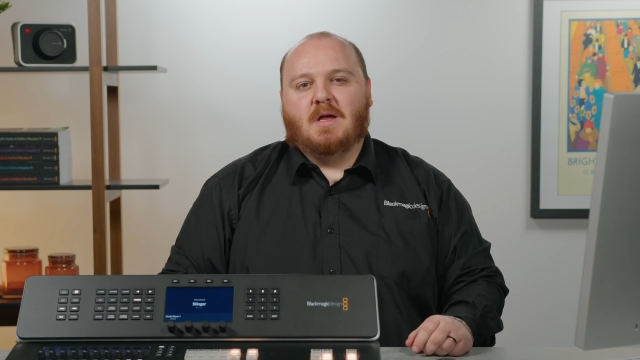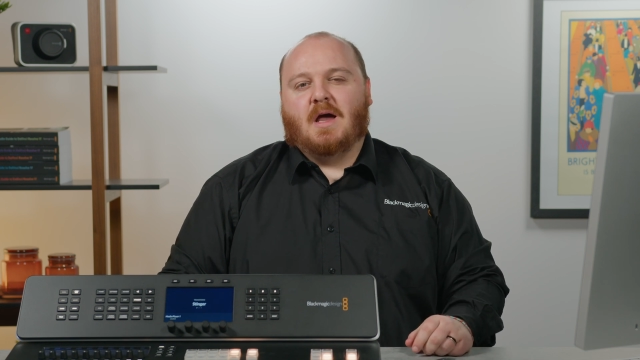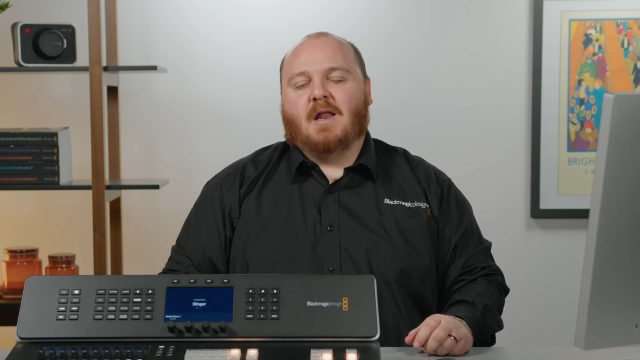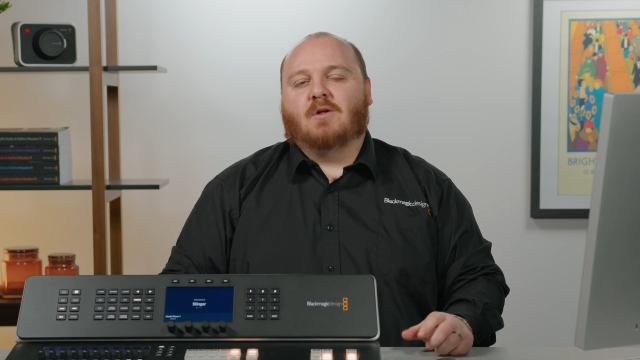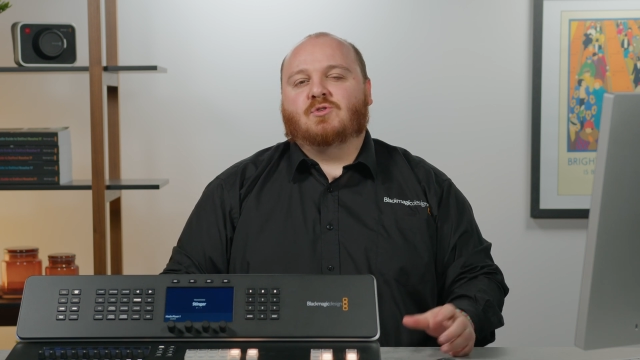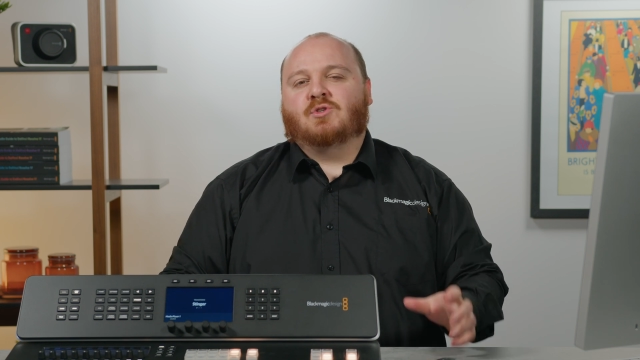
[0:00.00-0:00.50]

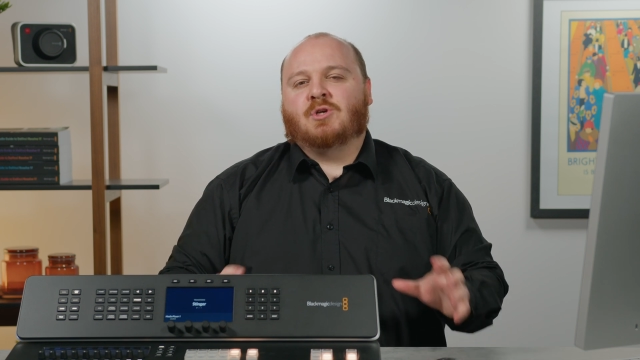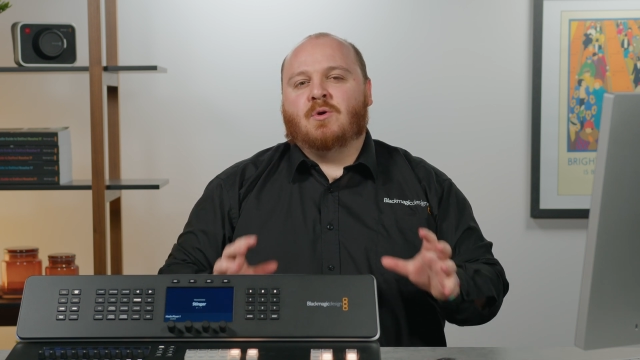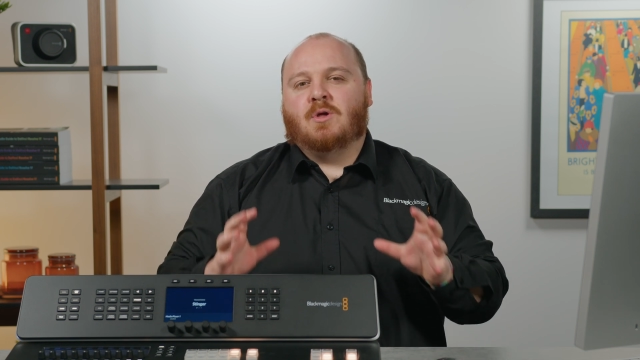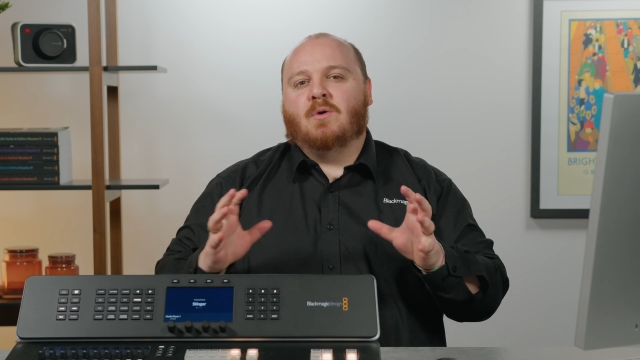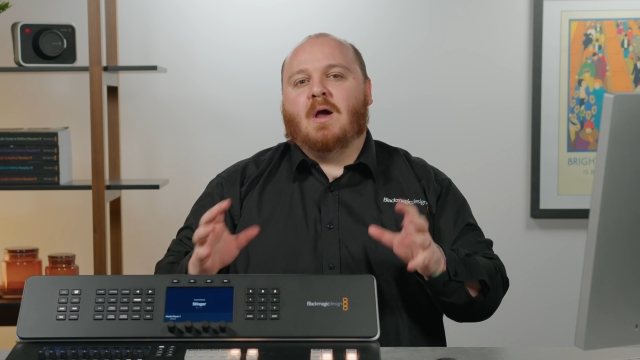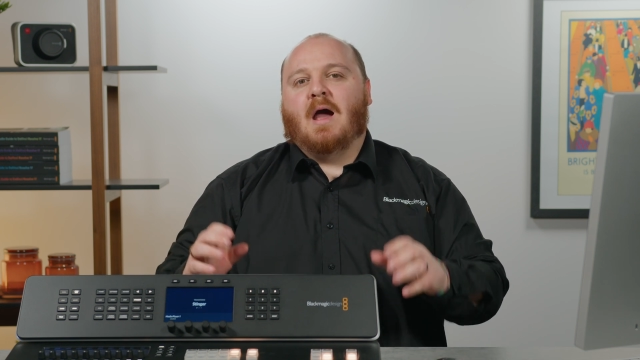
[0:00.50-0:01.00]
and I'll show
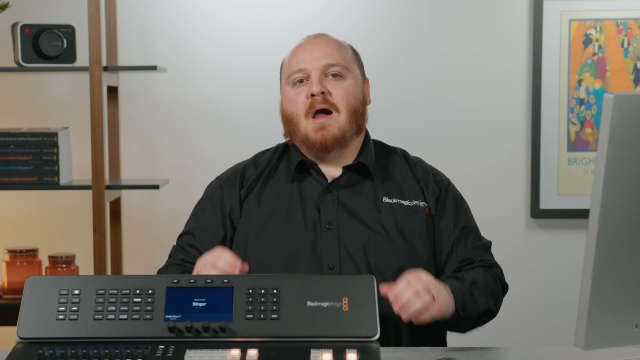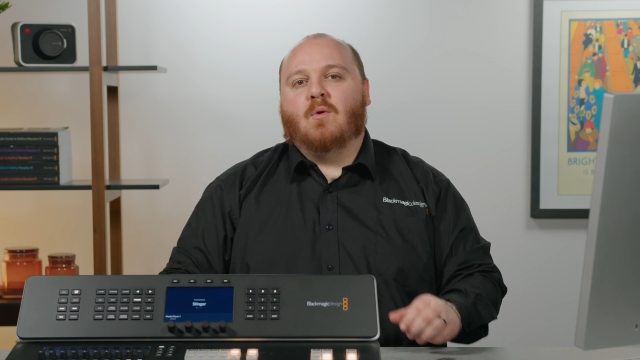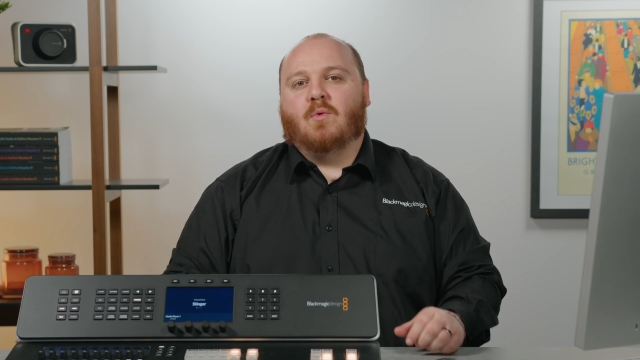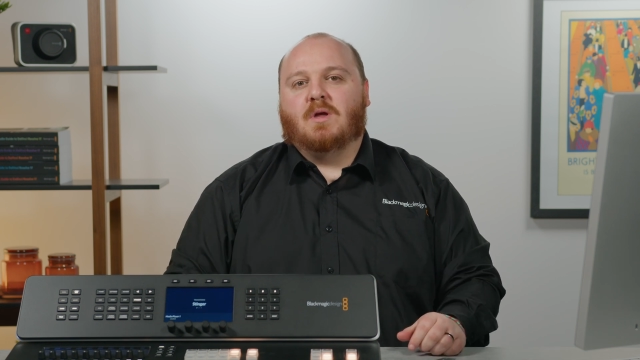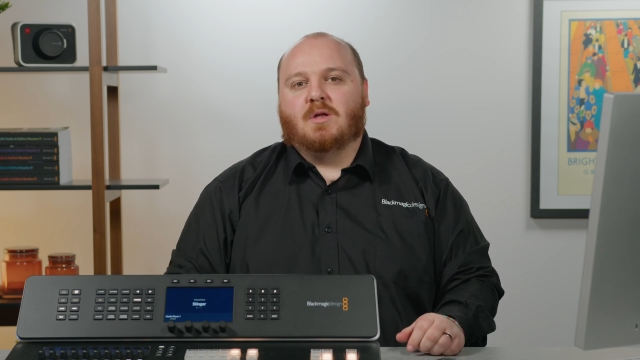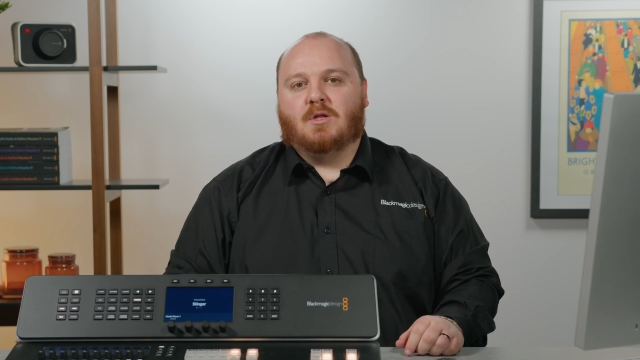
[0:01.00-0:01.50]
you how
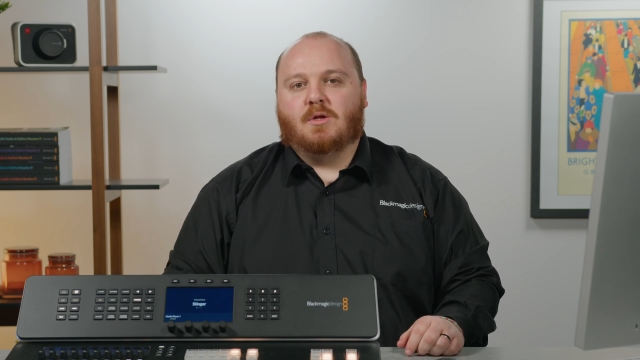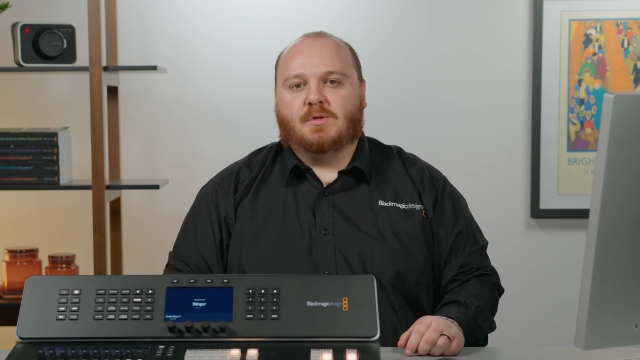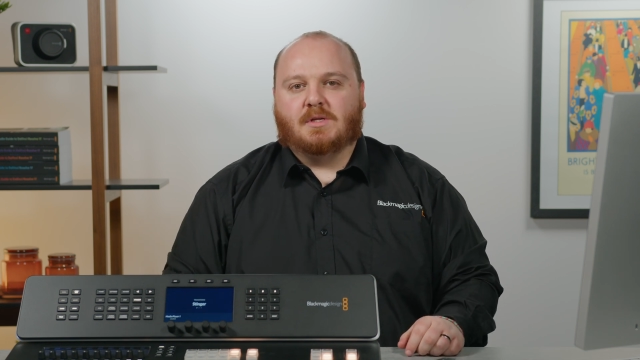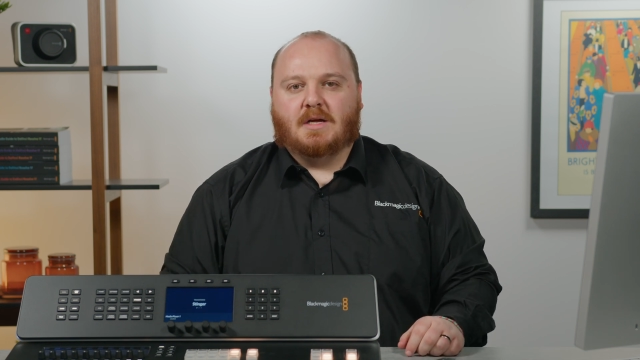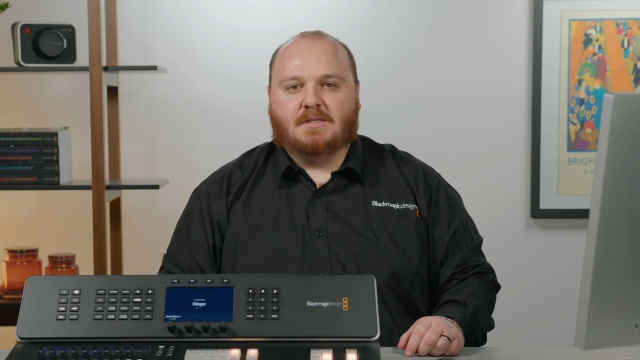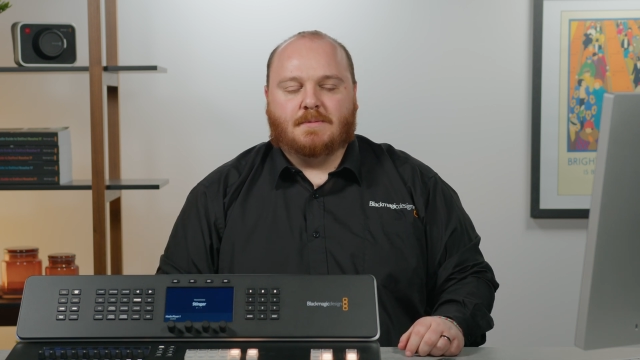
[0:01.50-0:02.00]
we can
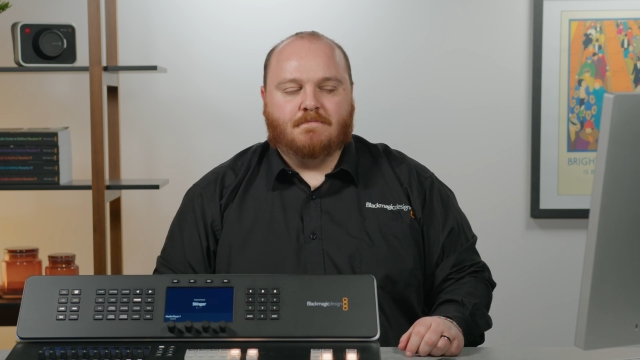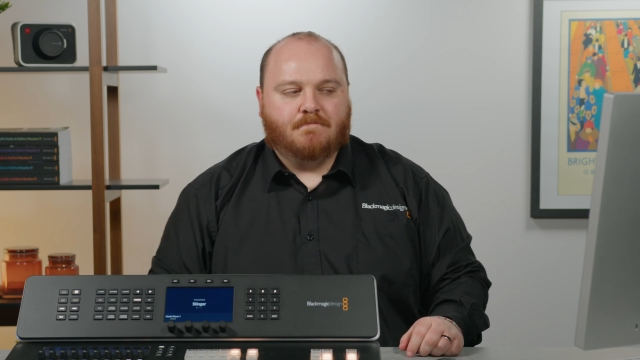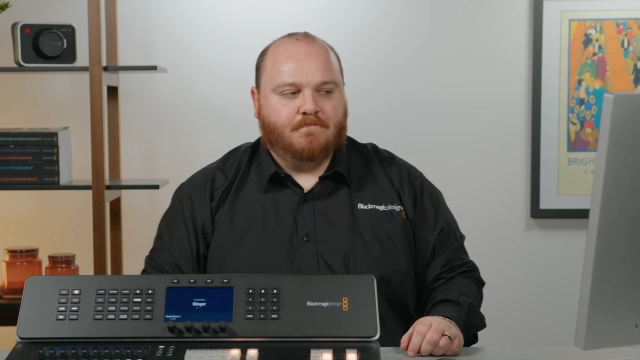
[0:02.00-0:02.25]
utilize them.